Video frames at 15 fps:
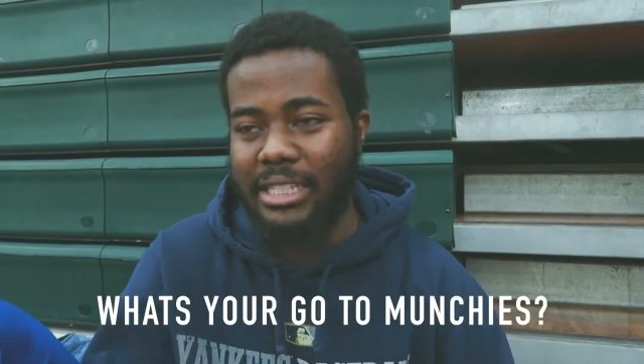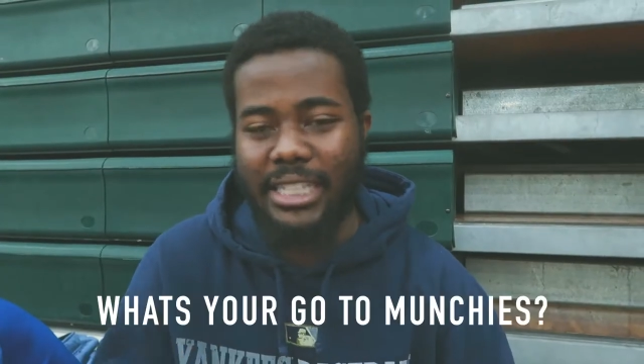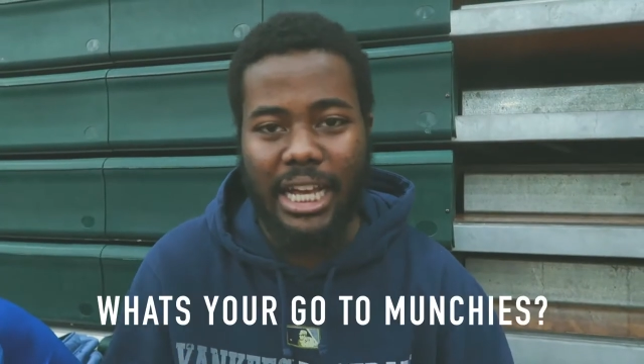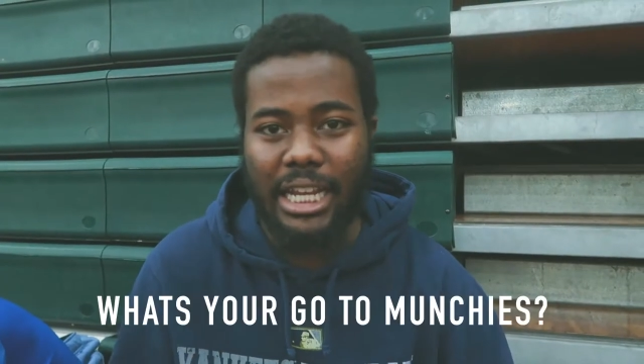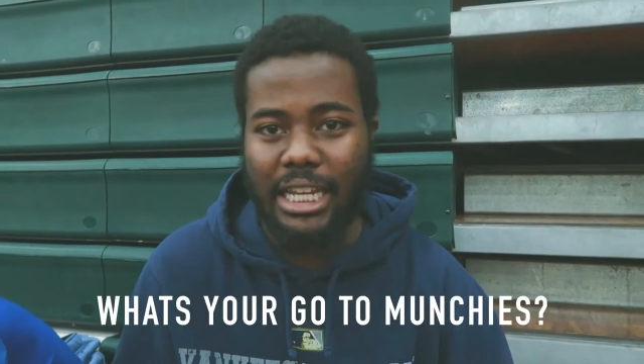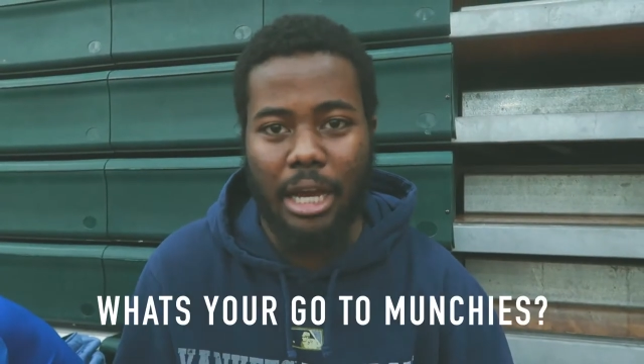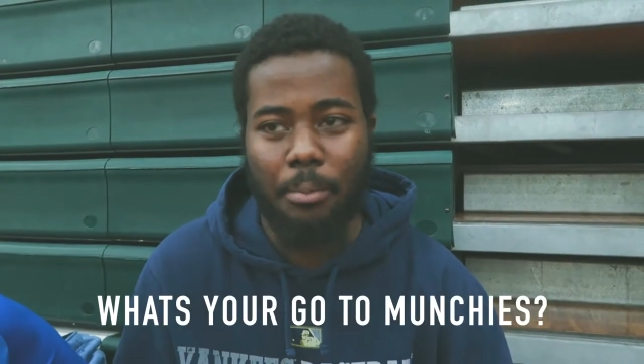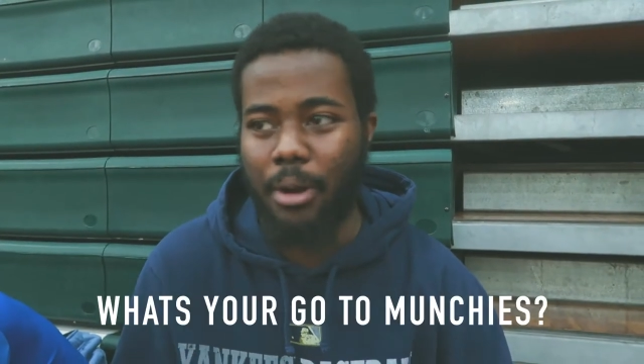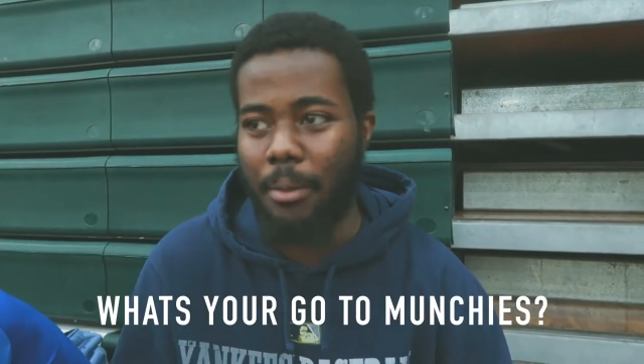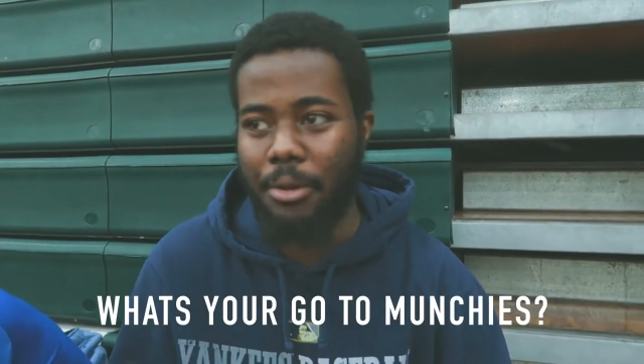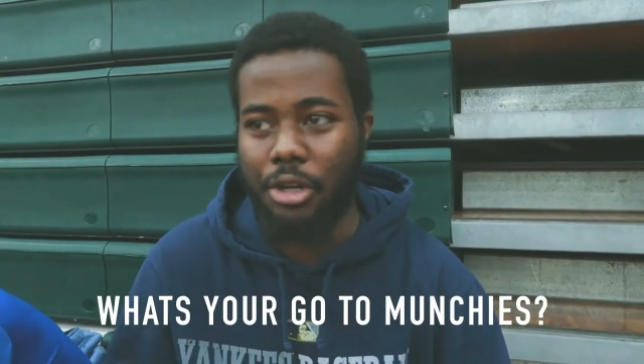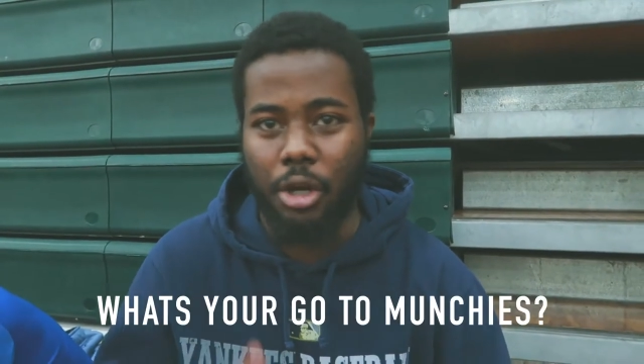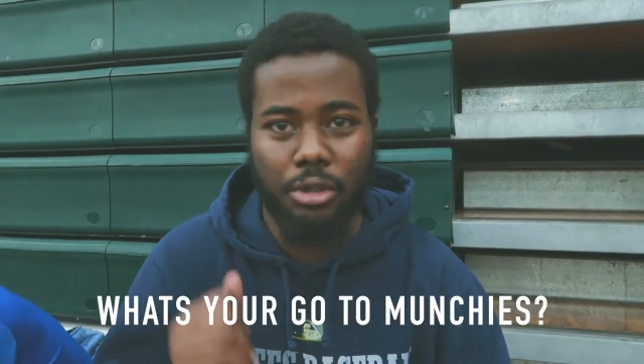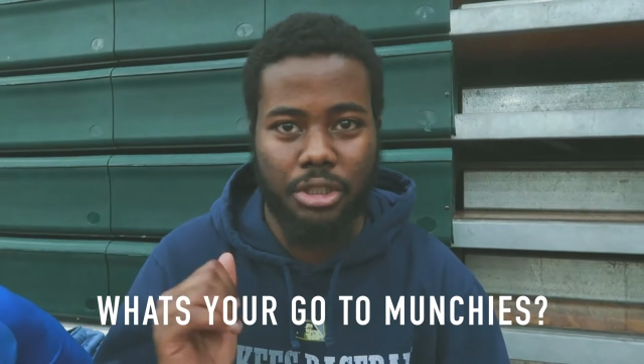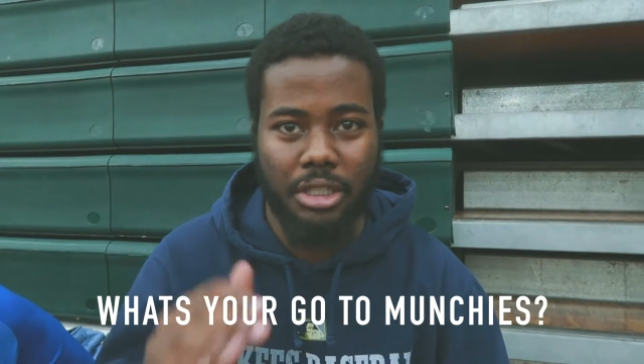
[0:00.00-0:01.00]
a deli, I'll
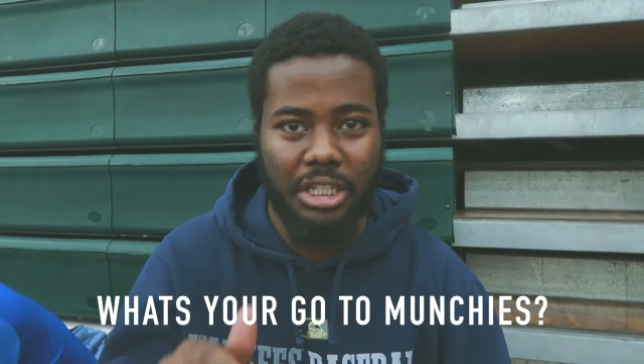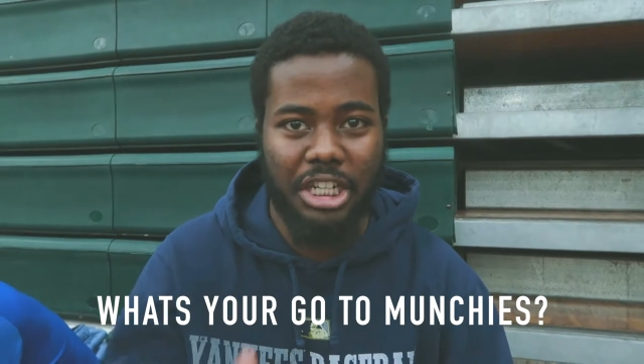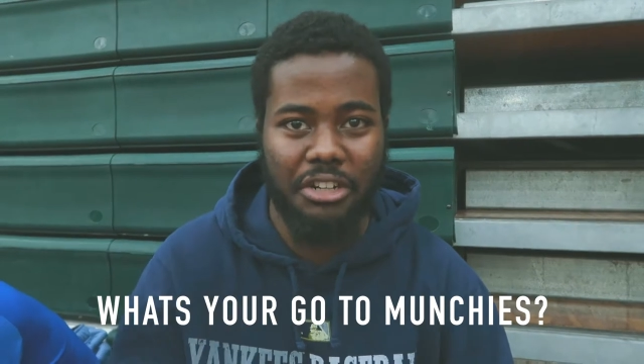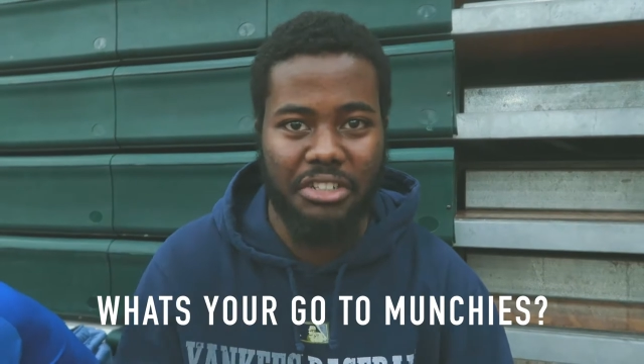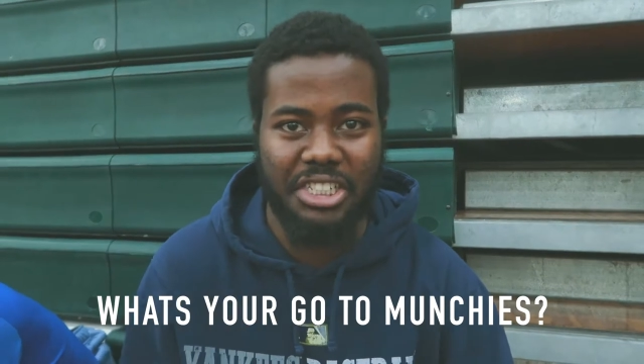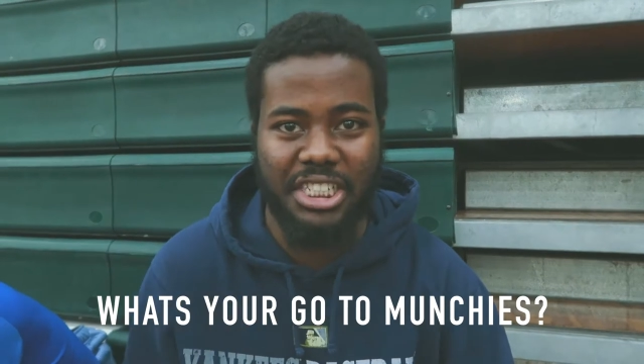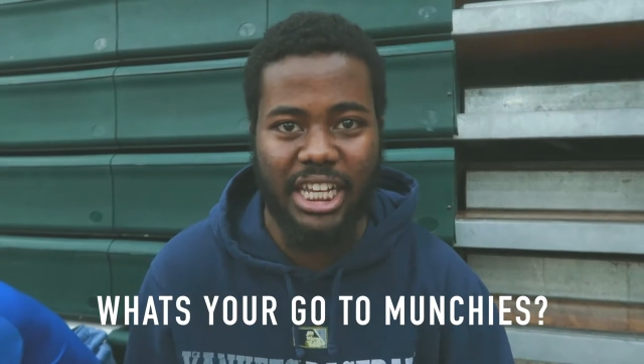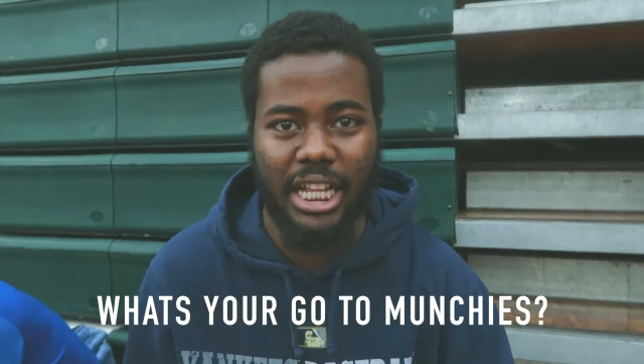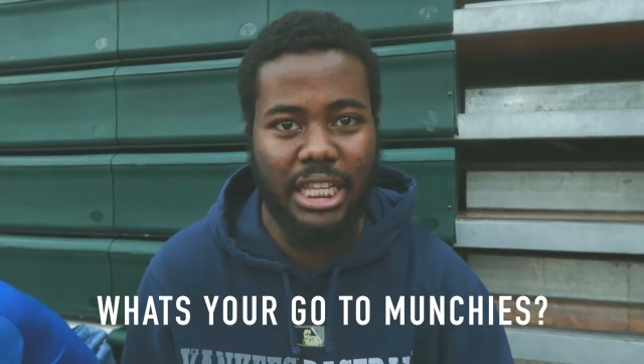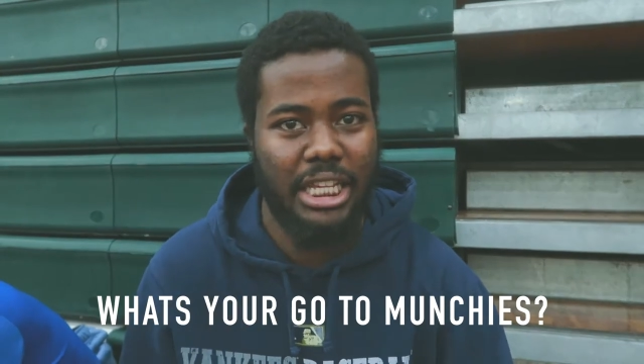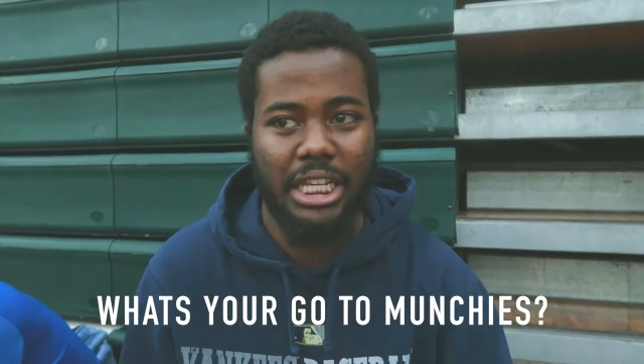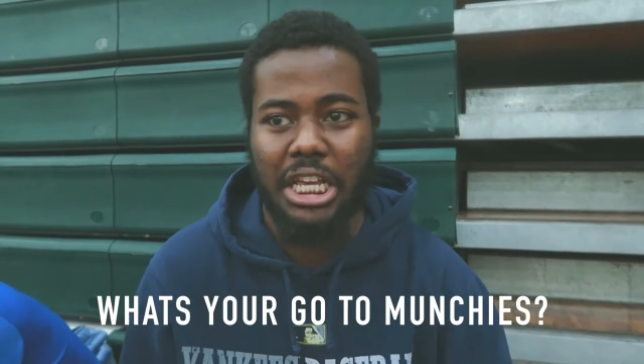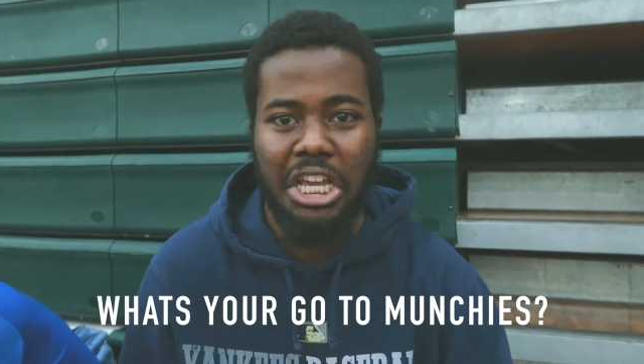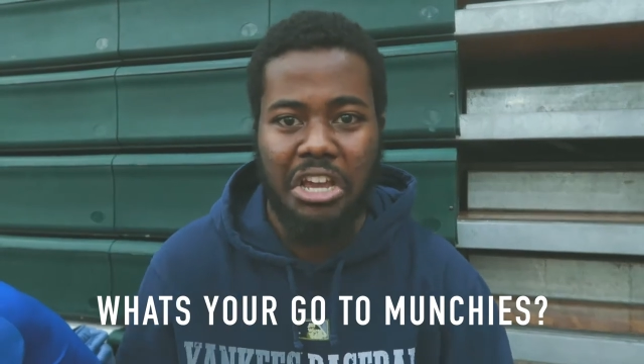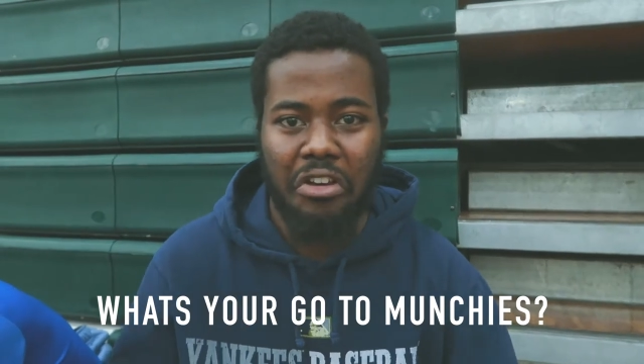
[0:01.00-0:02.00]
probably go to the nearest deli,